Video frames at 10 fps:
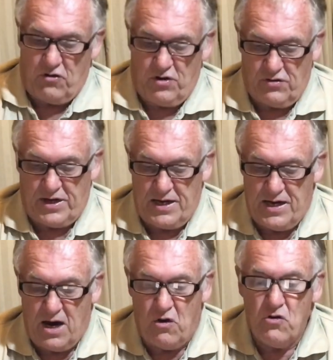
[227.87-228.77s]
Okay,
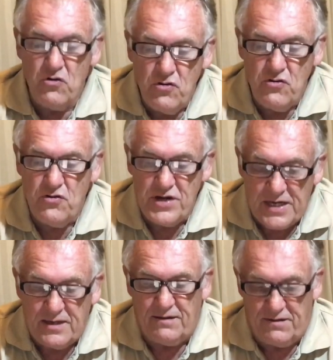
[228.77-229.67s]
now who
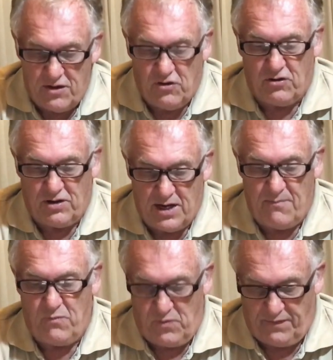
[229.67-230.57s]
did the dog
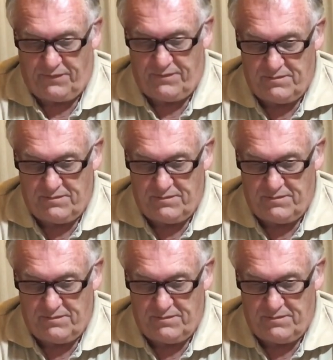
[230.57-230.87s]
come with?